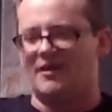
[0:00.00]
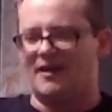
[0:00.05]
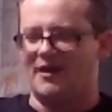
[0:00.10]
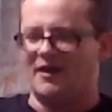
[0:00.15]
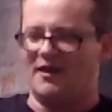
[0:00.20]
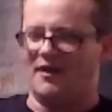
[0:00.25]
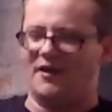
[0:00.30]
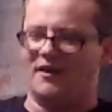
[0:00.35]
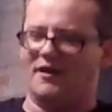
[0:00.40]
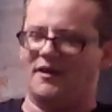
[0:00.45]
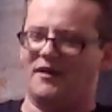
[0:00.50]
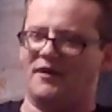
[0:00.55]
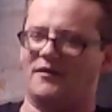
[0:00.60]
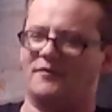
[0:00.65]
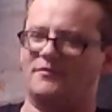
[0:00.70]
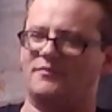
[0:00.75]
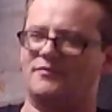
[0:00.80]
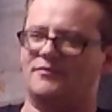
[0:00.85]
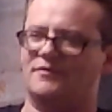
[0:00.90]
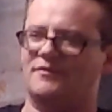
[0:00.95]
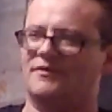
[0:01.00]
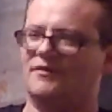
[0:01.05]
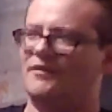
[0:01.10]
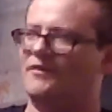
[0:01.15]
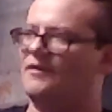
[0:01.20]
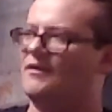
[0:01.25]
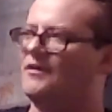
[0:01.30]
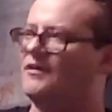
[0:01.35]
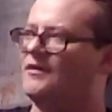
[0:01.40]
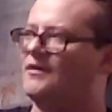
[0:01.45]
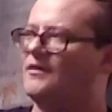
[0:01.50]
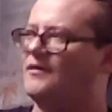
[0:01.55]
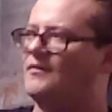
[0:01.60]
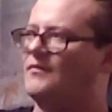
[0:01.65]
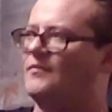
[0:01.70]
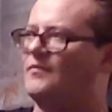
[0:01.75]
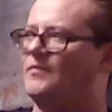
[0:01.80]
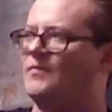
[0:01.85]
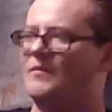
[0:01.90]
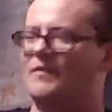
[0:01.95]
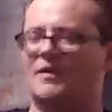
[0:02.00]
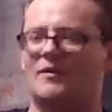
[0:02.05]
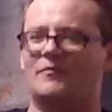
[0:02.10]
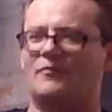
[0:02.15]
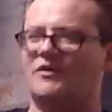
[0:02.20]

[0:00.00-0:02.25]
A little bitty bite.